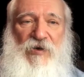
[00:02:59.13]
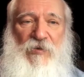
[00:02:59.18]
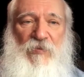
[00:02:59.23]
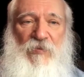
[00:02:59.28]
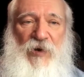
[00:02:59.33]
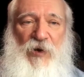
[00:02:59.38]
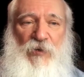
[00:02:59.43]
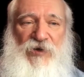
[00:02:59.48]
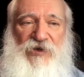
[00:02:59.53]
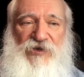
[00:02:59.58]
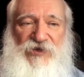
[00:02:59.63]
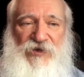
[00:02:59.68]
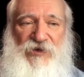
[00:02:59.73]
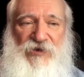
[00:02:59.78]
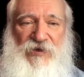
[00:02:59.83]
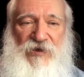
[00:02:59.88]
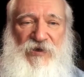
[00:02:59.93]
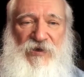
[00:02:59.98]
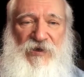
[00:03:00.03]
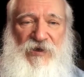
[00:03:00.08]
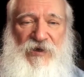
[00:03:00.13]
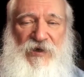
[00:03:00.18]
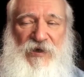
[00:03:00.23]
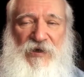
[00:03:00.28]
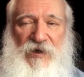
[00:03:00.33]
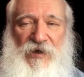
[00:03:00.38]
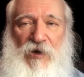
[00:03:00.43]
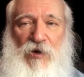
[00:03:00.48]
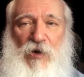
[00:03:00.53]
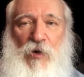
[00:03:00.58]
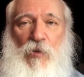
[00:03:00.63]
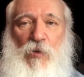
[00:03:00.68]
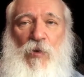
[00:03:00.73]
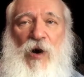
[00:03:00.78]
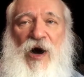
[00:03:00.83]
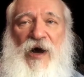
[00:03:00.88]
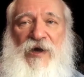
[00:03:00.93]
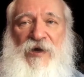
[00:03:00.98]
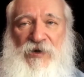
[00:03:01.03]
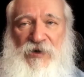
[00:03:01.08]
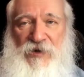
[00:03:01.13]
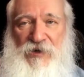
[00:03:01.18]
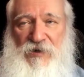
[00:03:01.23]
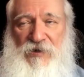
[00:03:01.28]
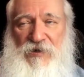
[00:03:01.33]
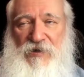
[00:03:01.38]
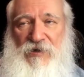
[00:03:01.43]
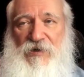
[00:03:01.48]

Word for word: but we certainly acquire